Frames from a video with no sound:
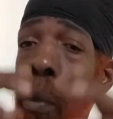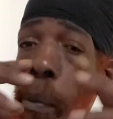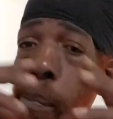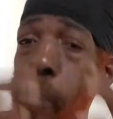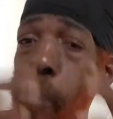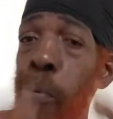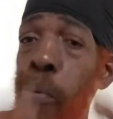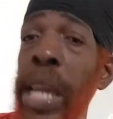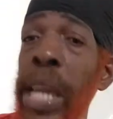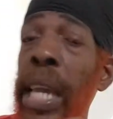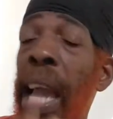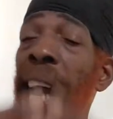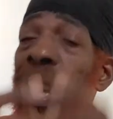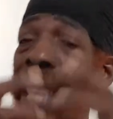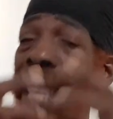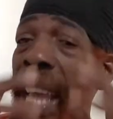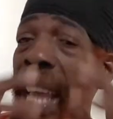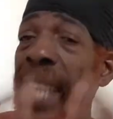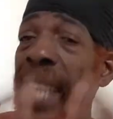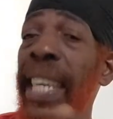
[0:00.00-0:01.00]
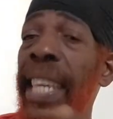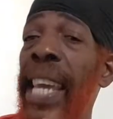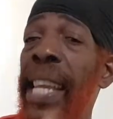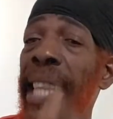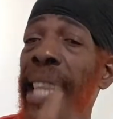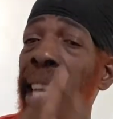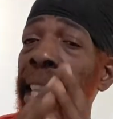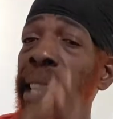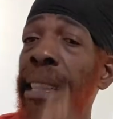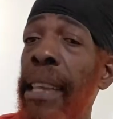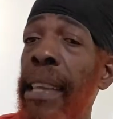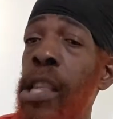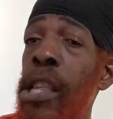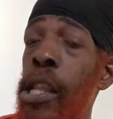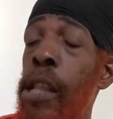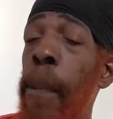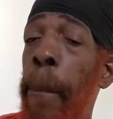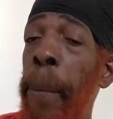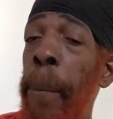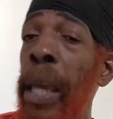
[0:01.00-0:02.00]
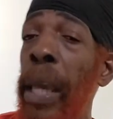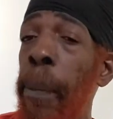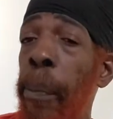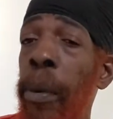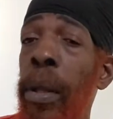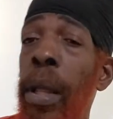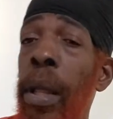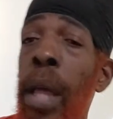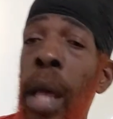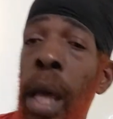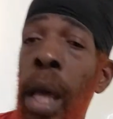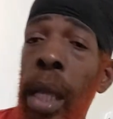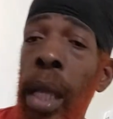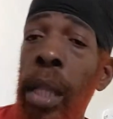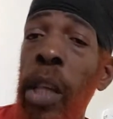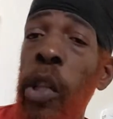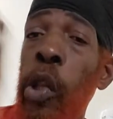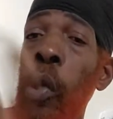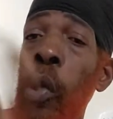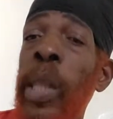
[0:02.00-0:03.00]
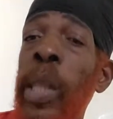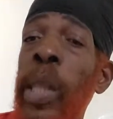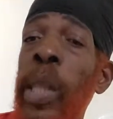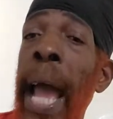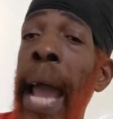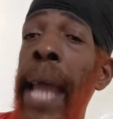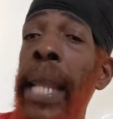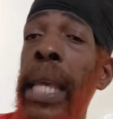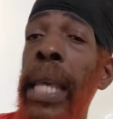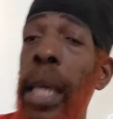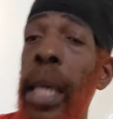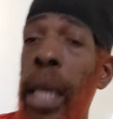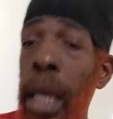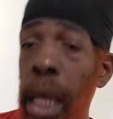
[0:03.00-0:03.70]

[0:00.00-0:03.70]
bring and educate and teach the people. The society